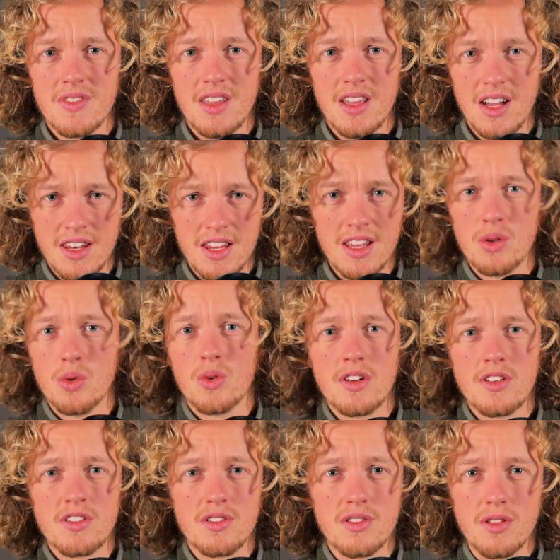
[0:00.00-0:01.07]
And in
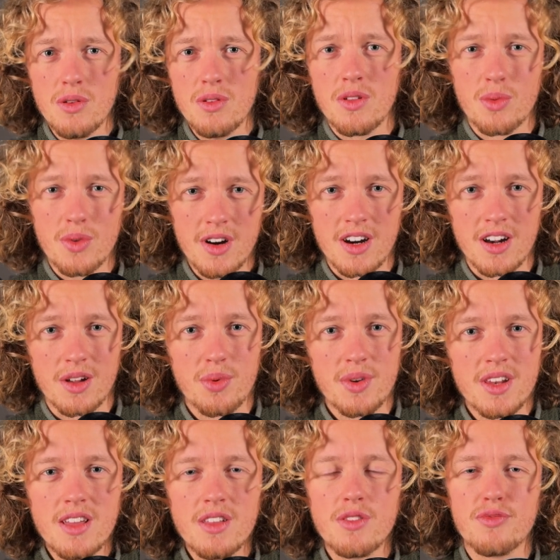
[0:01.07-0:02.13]
order to do the work, we
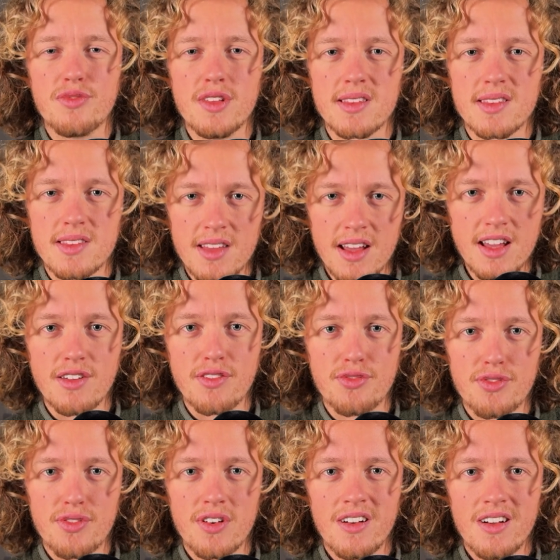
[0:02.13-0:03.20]
need to feel
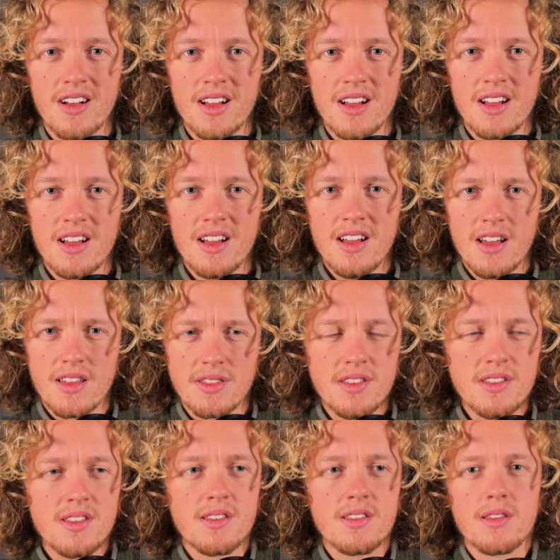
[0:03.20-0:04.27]
safe. And
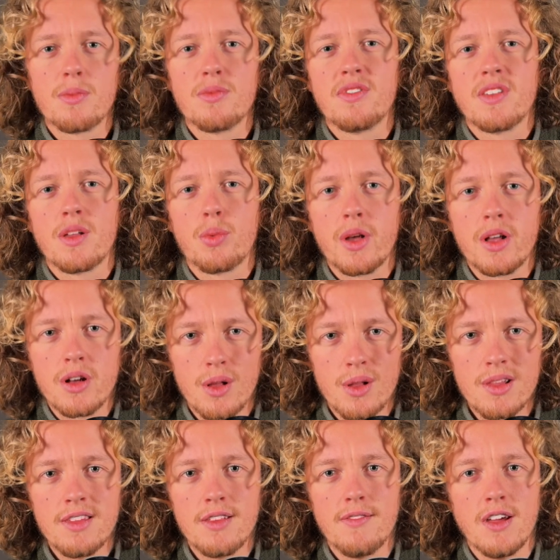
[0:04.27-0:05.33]
this is something that we
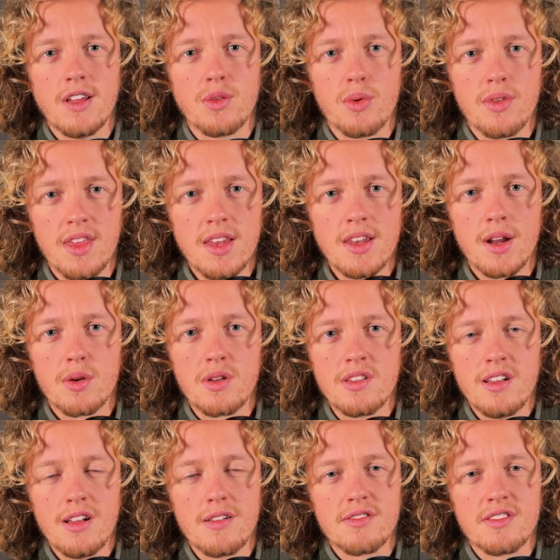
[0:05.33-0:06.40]
cultivate within
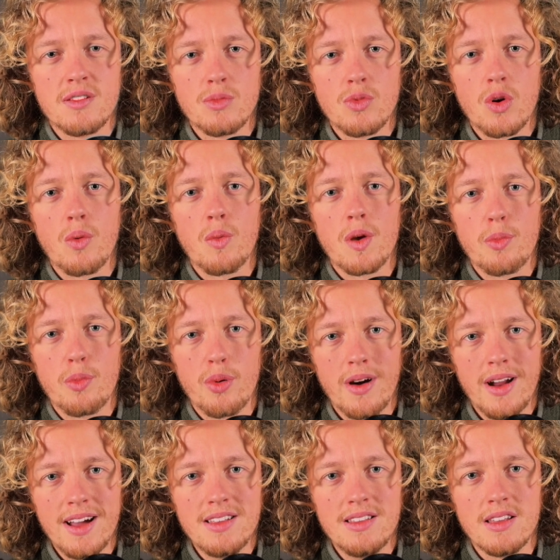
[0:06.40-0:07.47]
ourselves the more we
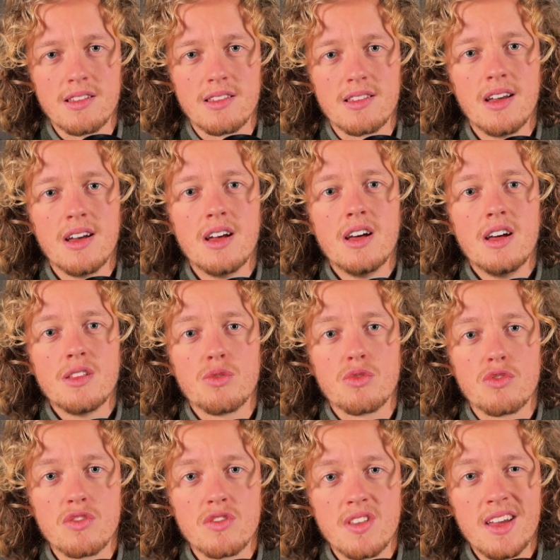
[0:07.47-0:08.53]
practice to
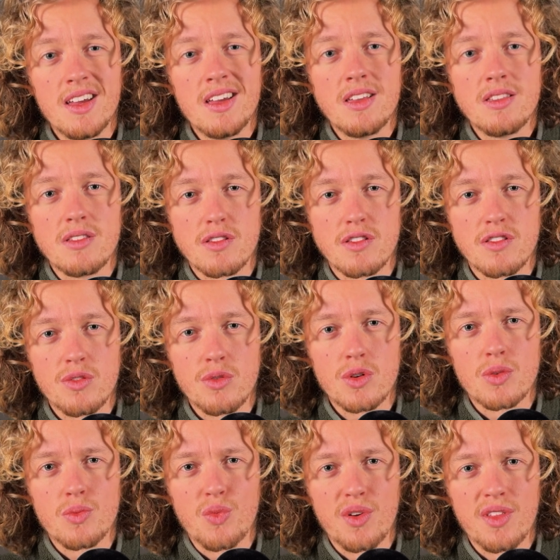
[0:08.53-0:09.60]
stay in the
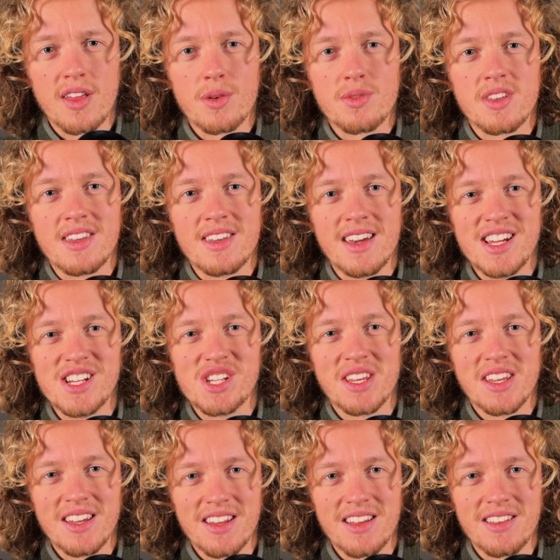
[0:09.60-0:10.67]
storm without
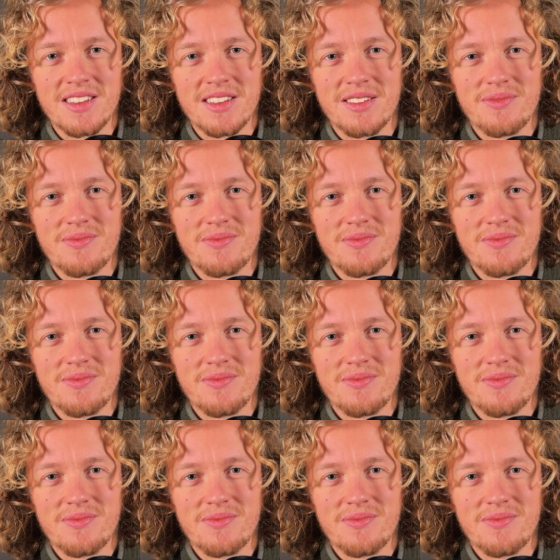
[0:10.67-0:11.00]
engaging in it.